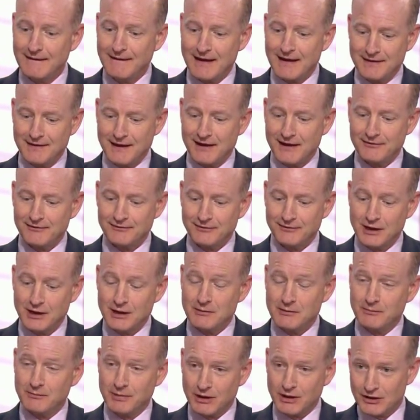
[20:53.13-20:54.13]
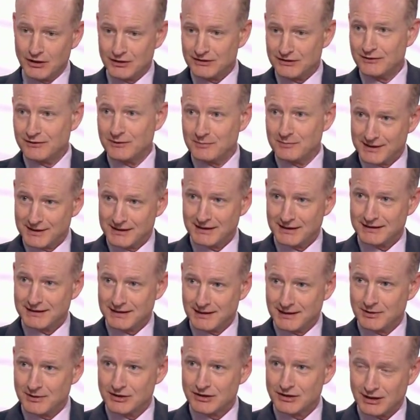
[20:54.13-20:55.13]
They've because of the busy
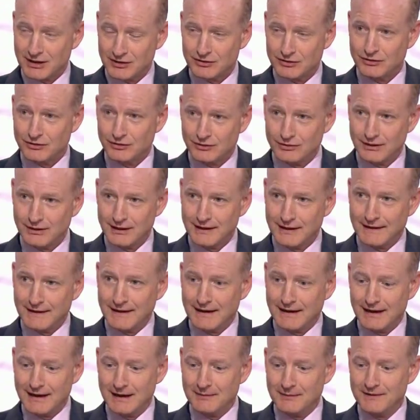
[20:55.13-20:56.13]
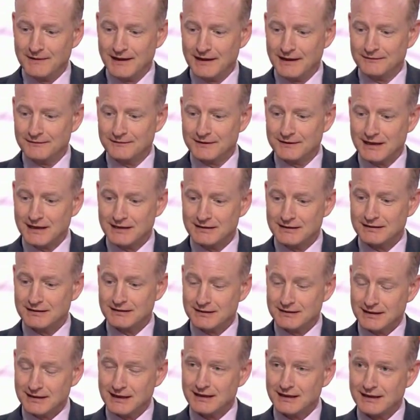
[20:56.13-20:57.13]
summer schedule, um, they've tended
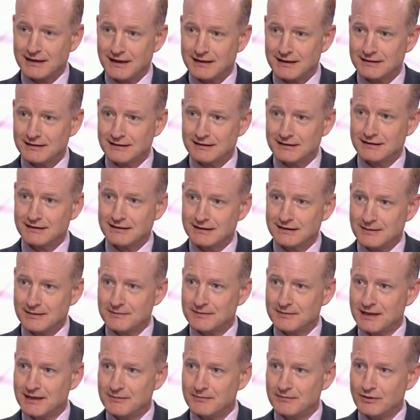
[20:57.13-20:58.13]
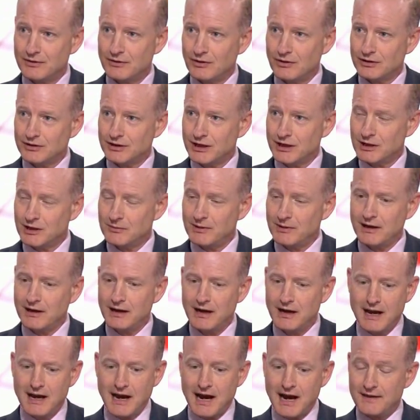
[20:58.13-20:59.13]
to take that in September and October,
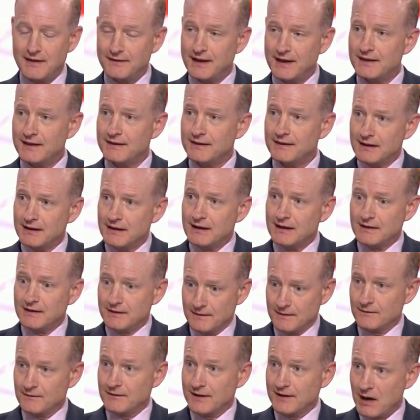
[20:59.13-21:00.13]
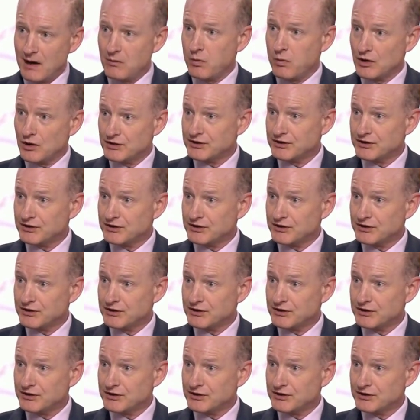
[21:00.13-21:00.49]
and then that was